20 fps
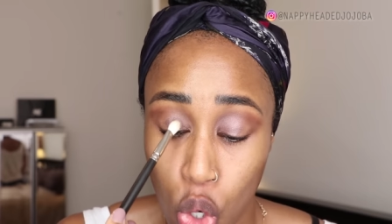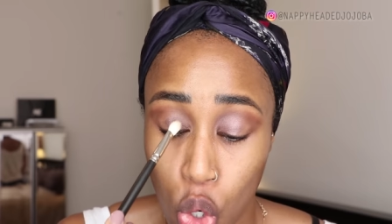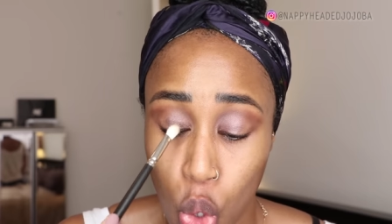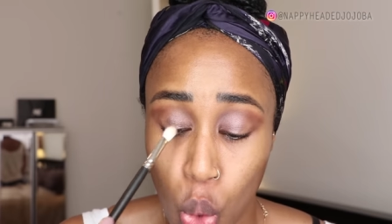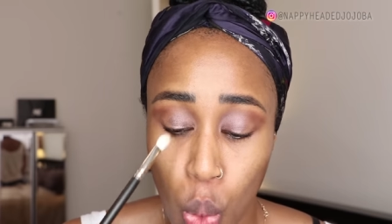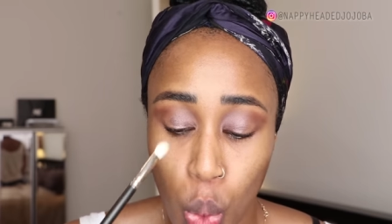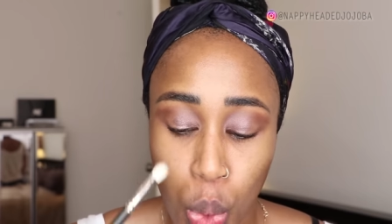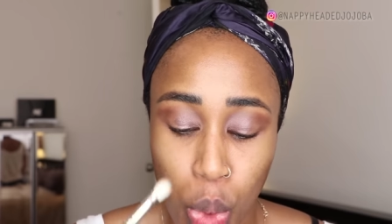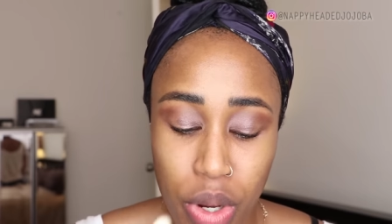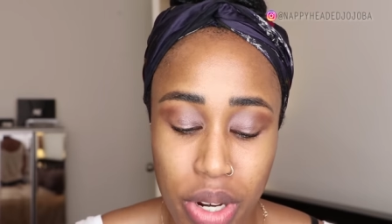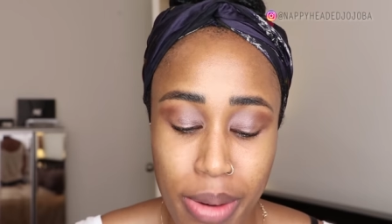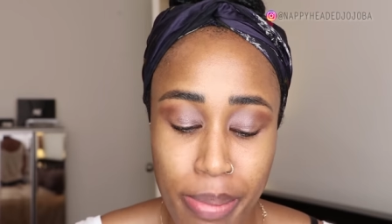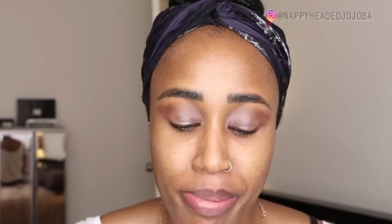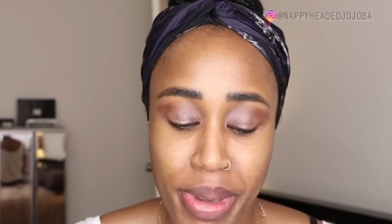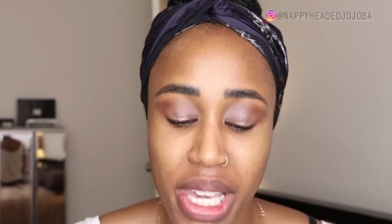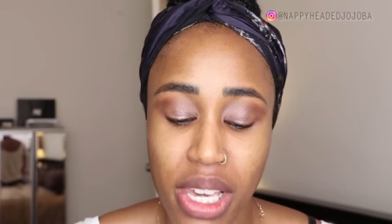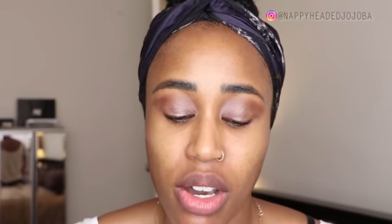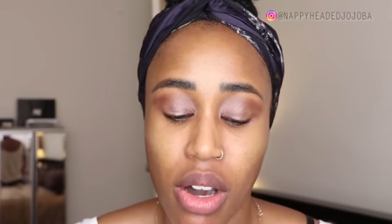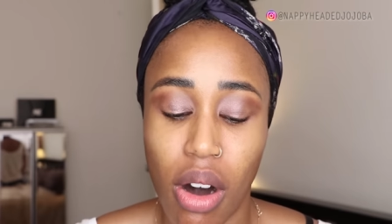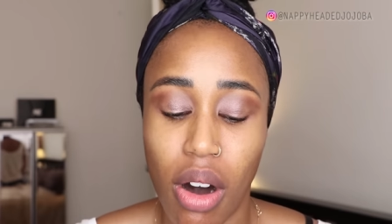who
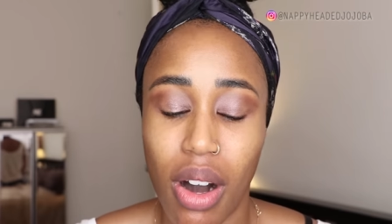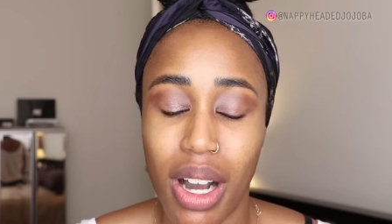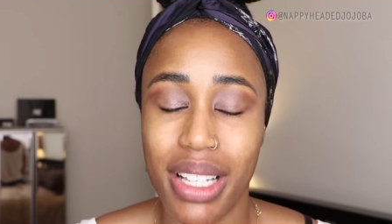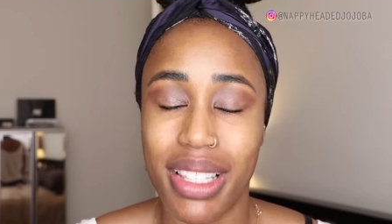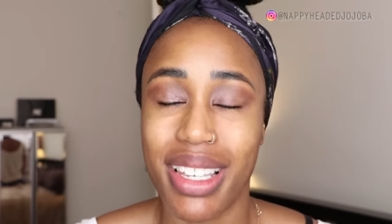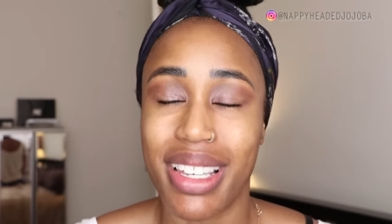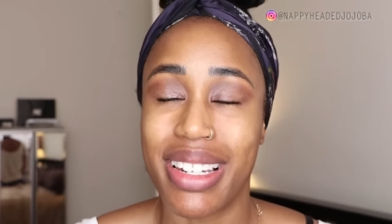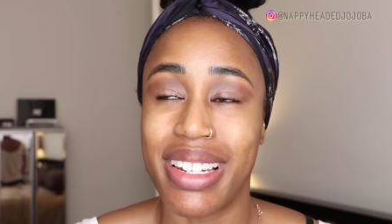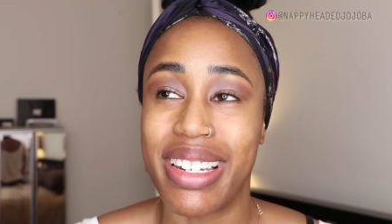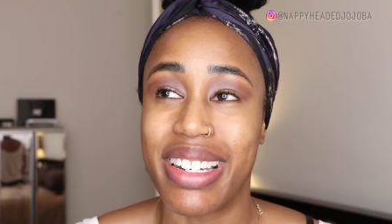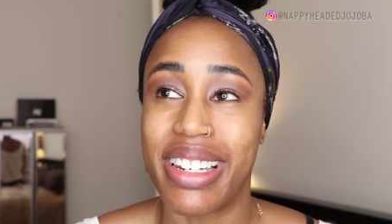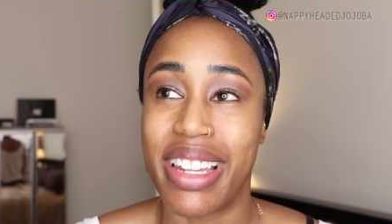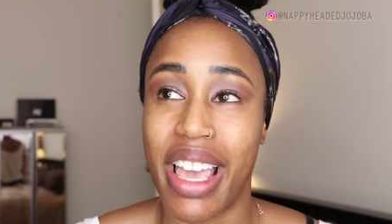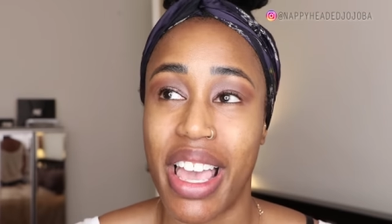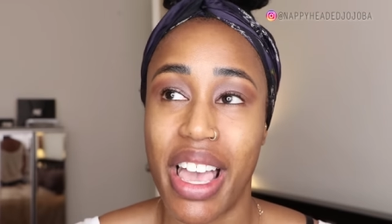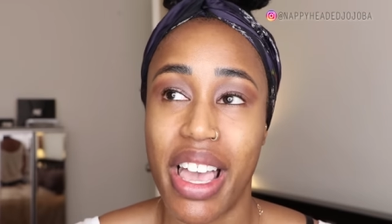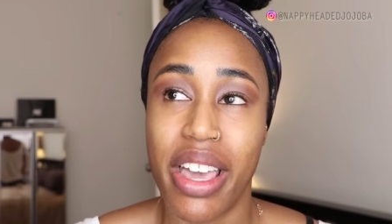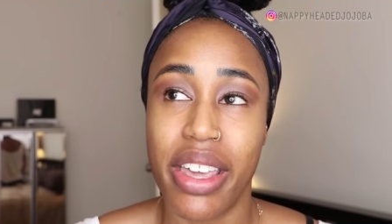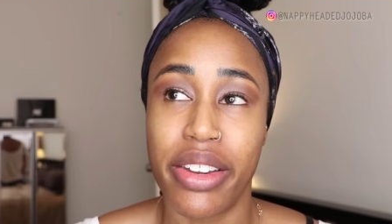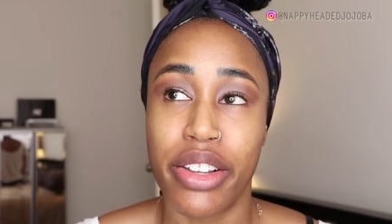wouldn't be caught
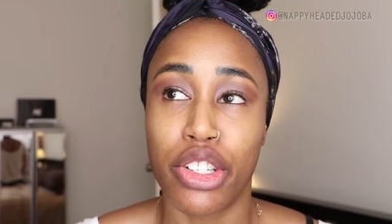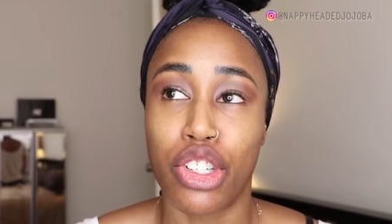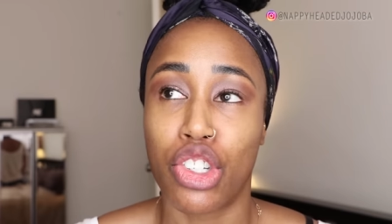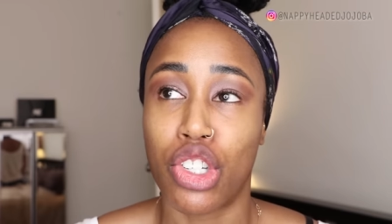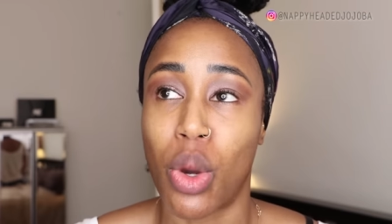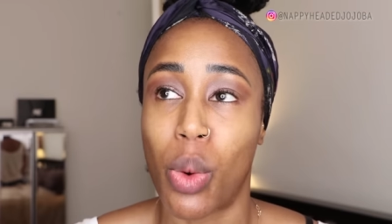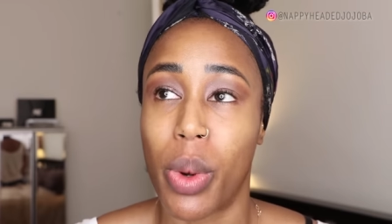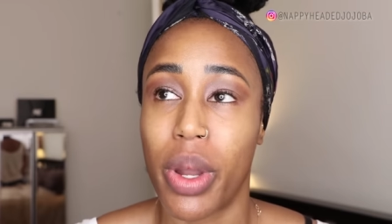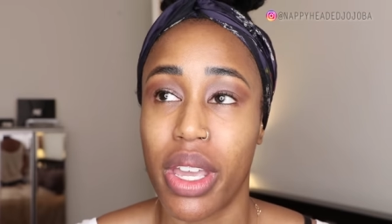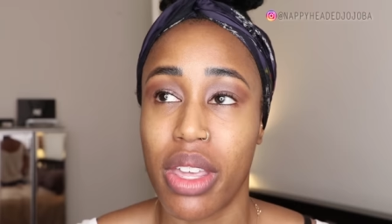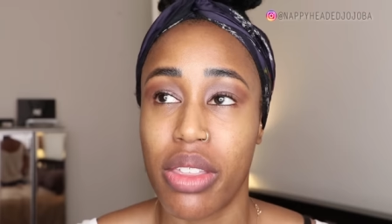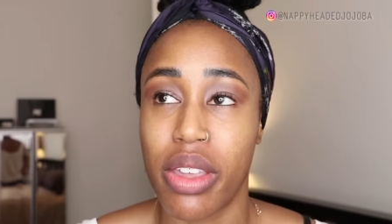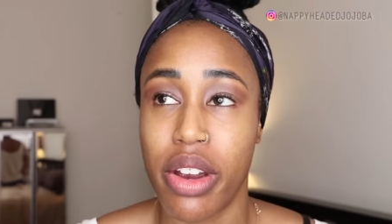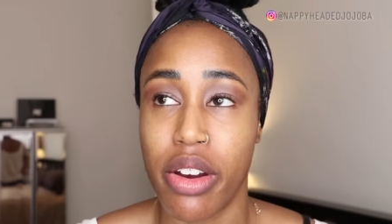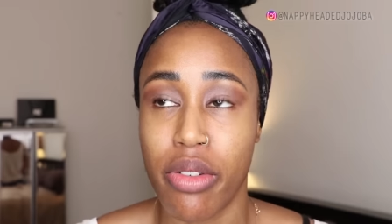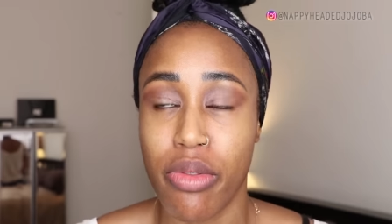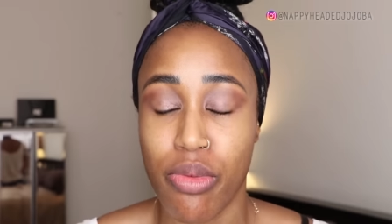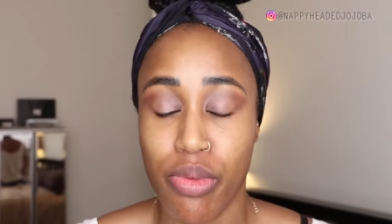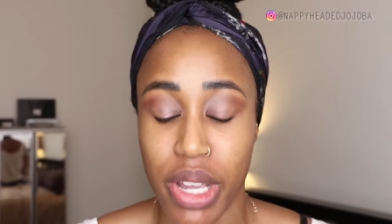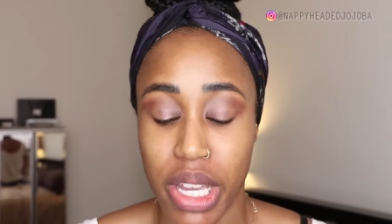dead showing
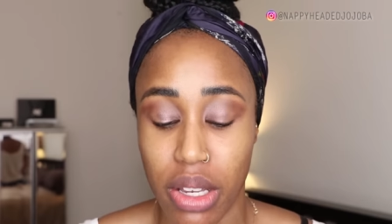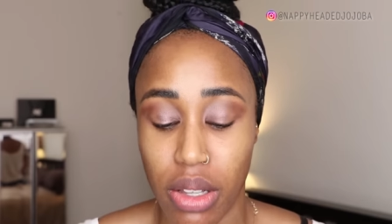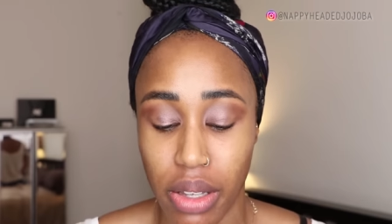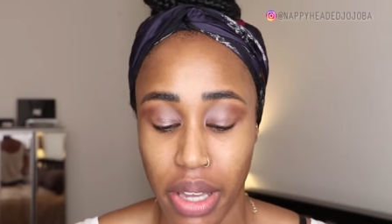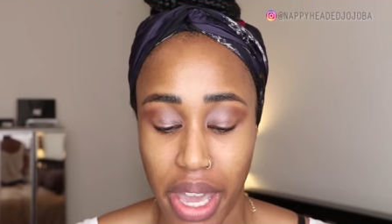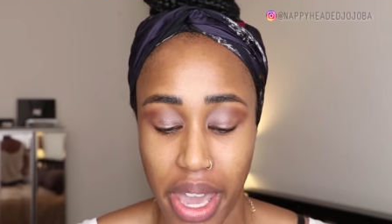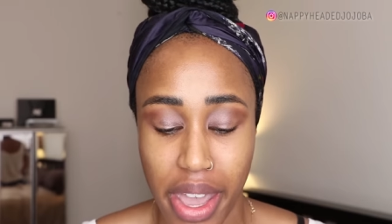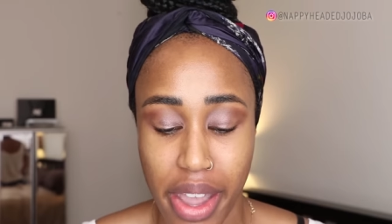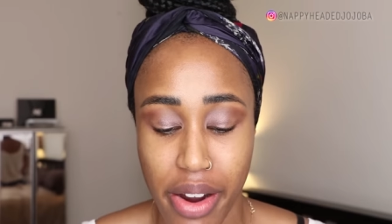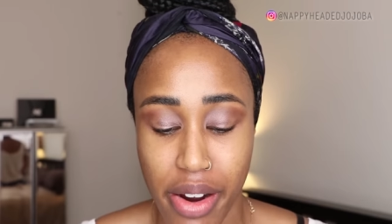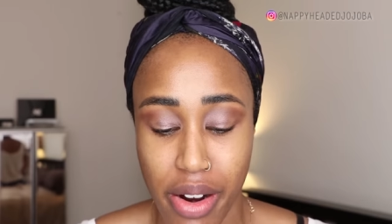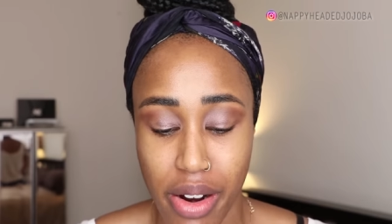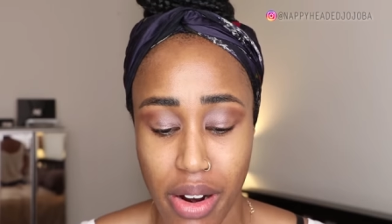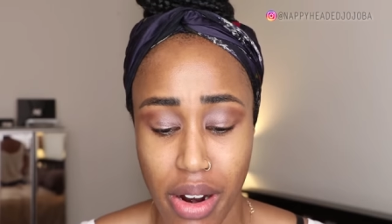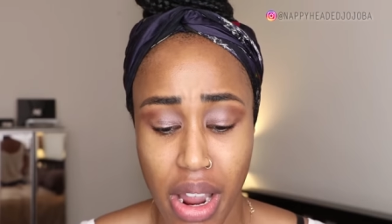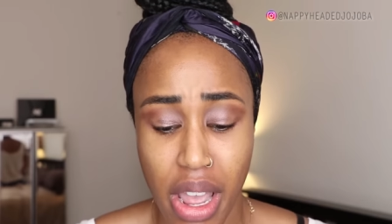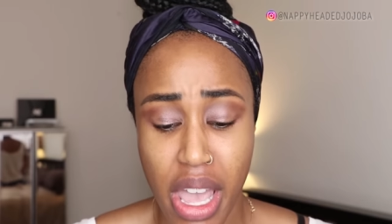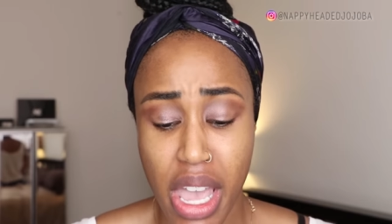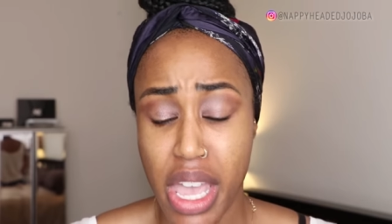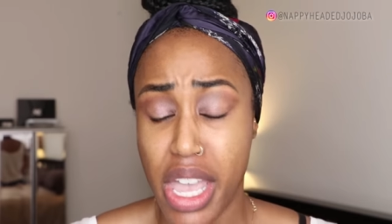their real
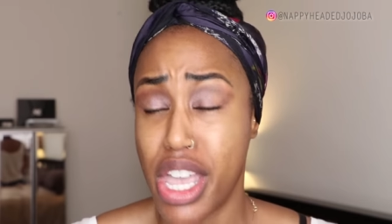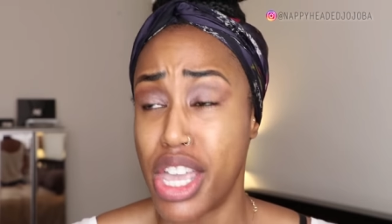hair